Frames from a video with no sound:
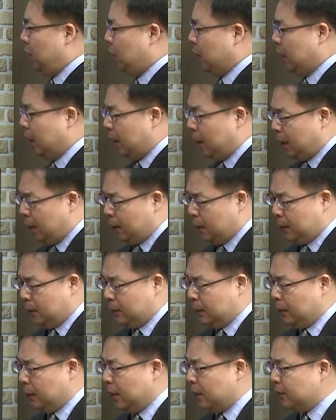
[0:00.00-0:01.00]

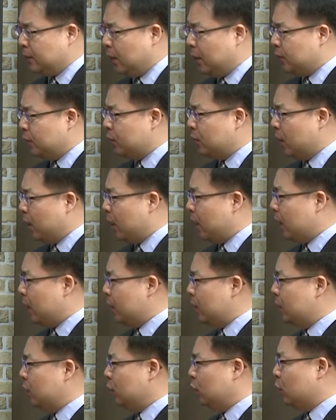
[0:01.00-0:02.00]
And as I
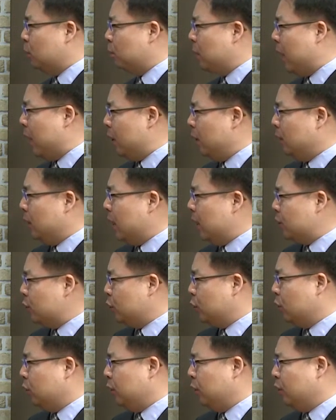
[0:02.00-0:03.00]
said, the
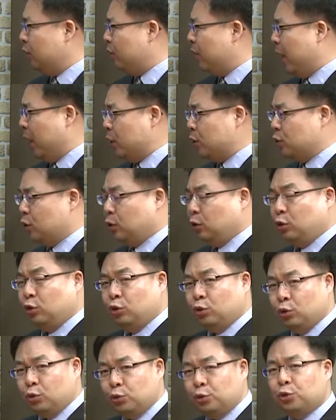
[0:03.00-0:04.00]
biological intervention
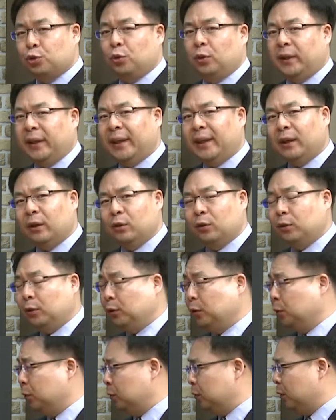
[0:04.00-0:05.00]
usually
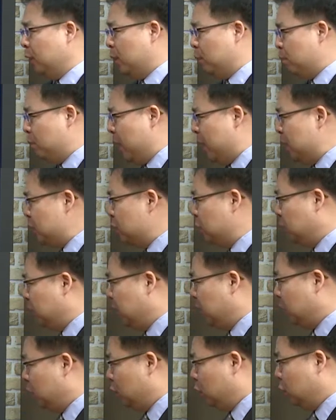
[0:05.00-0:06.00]
majorly
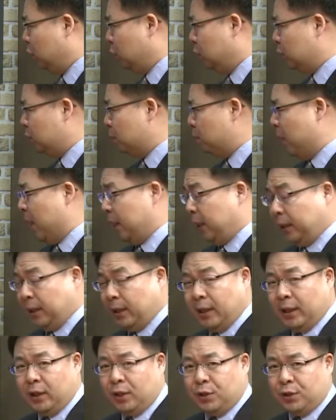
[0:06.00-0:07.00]
include the
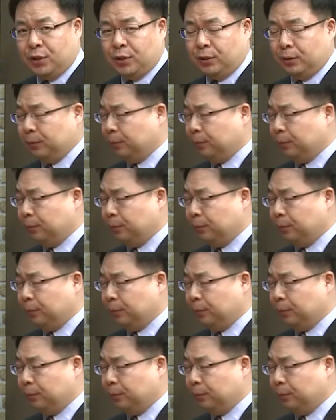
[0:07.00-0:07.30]
medication.